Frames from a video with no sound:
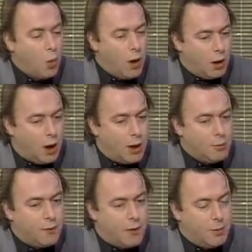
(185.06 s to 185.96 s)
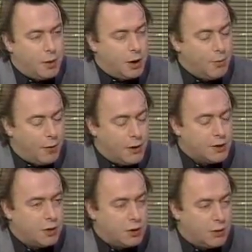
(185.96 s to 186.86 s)
Well, I'm not
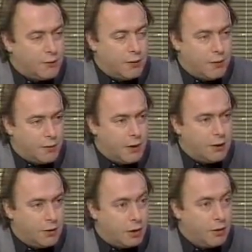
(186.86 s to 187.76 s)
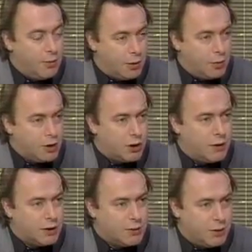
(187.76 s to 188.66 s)
very strongly in favour of the Dayton Agreement, which I
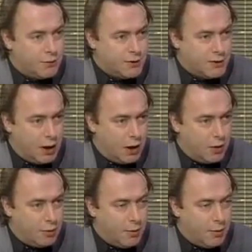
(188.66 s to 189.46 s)
think is a bit of a sellout.